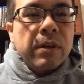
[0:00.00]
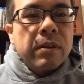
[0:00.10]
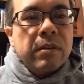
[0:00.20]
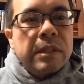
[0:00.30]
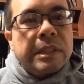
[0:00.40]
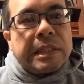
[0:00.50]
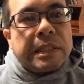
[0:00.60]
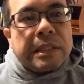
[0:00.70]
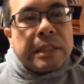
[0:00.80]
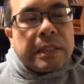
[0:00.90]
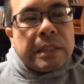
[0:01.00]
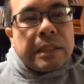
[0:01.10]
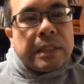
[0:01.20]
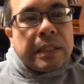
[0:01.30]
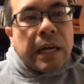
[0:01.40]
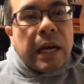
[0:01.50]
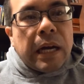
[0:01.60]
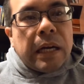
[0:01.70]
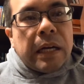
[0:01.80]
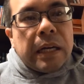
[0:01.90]
"Well,
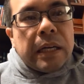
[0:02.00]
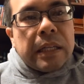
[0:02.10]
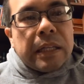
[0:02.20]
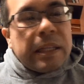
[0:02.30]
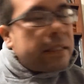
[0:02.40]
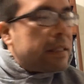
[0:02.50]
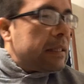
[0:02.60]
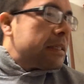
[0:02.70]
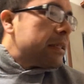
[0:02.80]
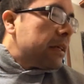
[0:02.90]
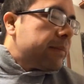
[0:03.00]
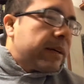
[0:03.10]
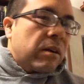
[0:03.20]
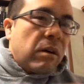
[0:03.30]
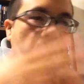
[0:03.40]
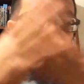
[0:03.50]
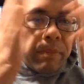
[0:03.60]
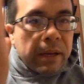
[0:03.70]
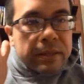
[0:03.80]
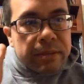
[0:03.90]
uh, let's let's think about all
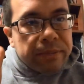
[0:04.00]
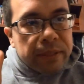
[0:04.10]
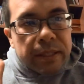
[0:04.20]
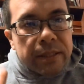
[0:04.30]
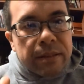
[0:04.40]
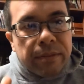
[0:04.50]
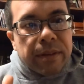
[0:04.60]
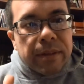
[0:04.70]
possibilities of